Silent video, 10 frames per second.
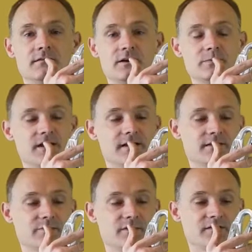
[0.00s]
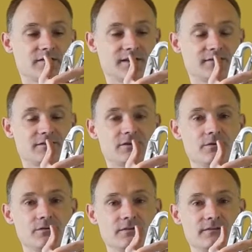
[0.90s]
Double-acting means it takes
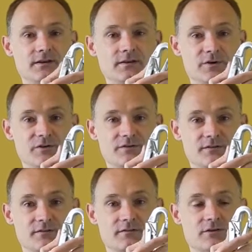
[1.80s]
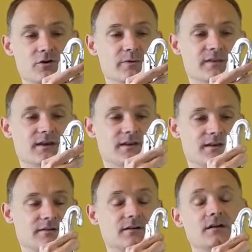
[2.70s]
two distinct motions to open the
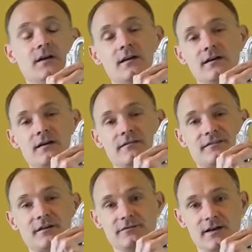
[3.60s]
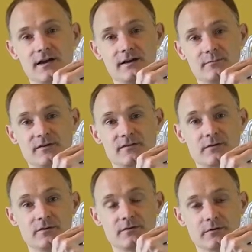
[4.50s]
connector, and self-locking means
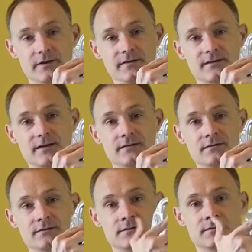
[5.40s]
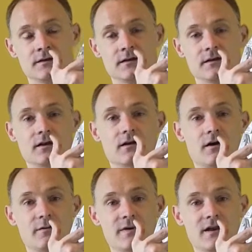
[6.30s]
that when you release it, it
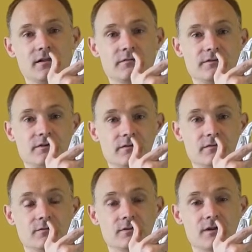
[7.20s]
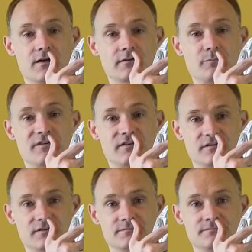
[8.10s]
automatically returns to a locked
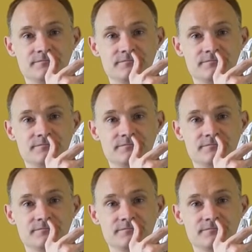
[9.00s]
position.